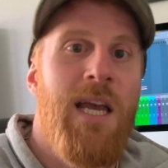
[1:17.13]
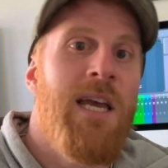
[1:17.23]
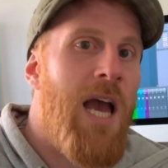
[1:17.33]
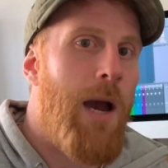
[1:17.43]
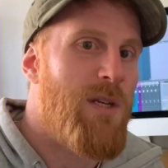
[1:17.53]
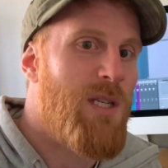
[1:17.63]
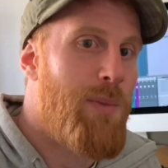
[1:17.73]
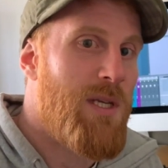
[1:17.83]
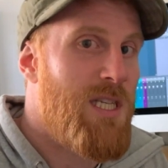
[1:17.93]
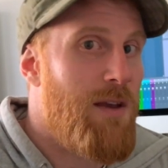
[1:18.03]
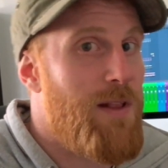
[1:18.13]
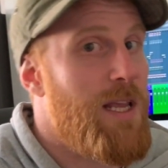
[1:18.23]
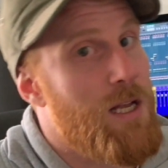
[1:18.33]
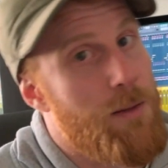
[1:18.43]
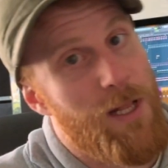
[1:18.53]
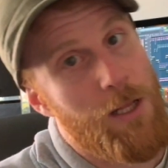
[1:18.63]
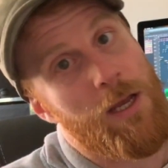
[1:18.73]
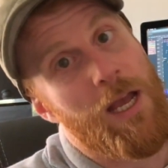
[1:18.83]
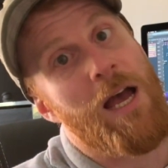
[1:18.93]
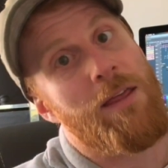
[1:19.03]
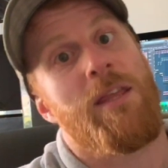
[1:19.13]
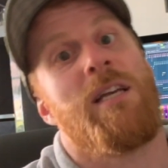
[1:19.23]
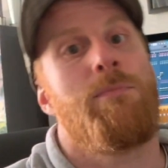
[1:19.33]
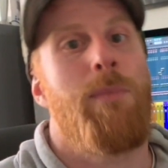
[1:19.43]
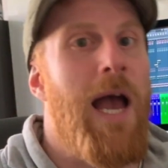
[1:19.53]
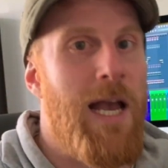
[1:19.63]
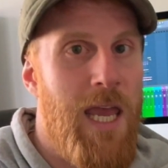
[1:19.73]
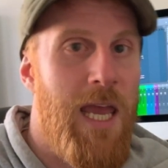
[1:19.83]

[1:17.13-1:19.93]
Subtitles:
and we're specifically going to be looking at this pack